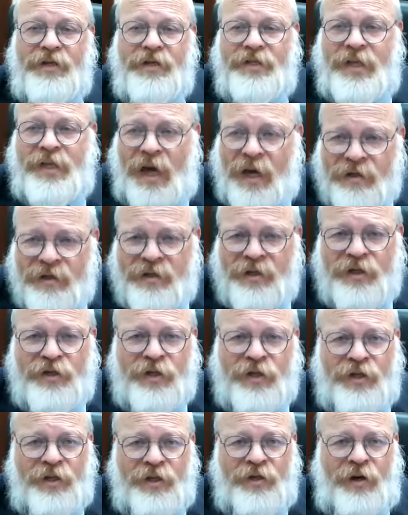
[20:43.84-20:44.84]
Started
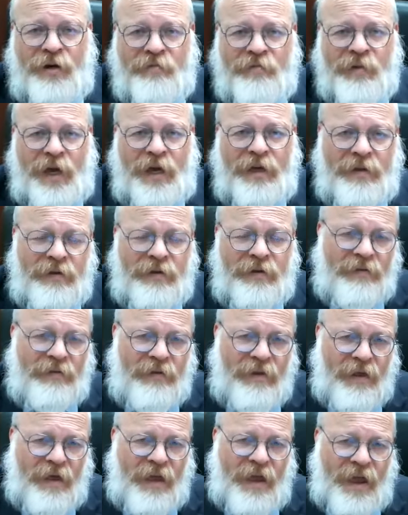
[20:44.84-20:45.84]
teaching the young man,
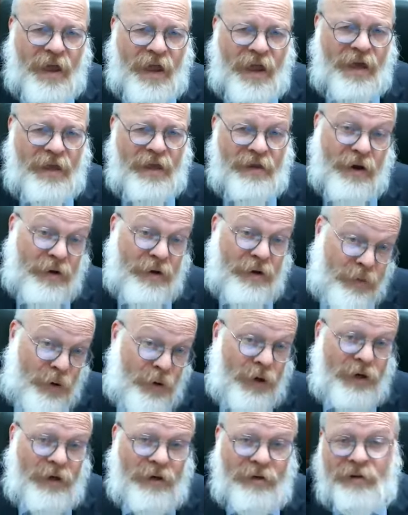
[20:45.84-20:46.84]
young
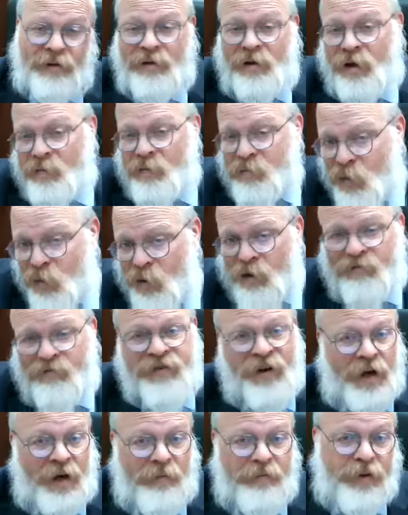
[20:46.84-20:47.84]
boy, young boy
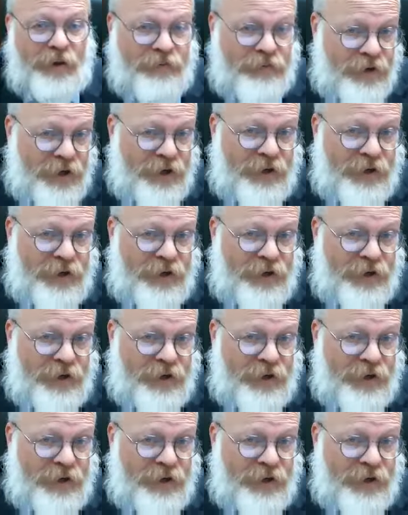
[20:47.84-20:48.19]
for a couple of